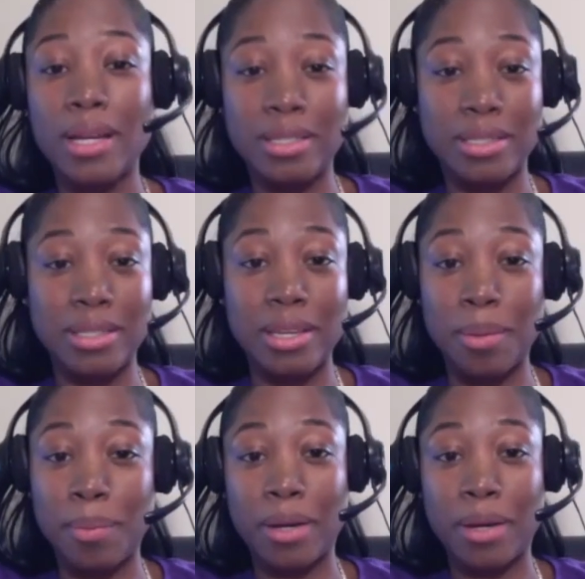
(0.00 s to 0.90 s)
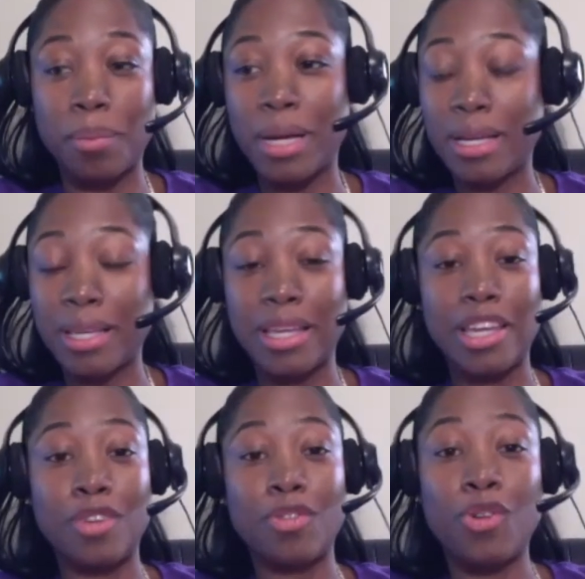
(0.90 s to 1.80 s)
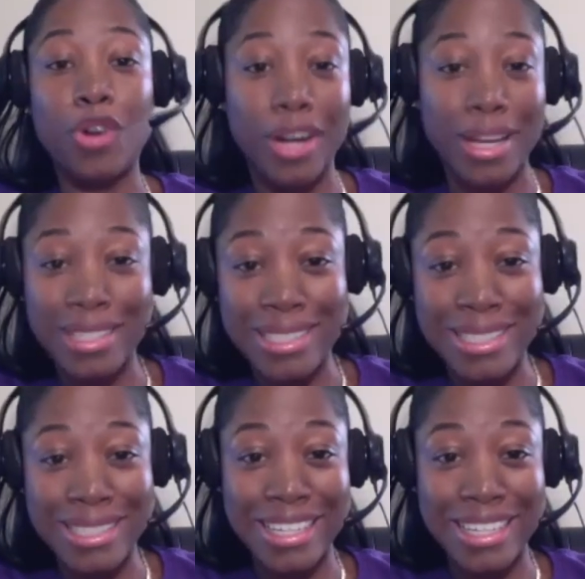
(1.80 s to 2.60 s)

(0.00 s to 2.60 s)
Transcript: and Z amount of money in Forex.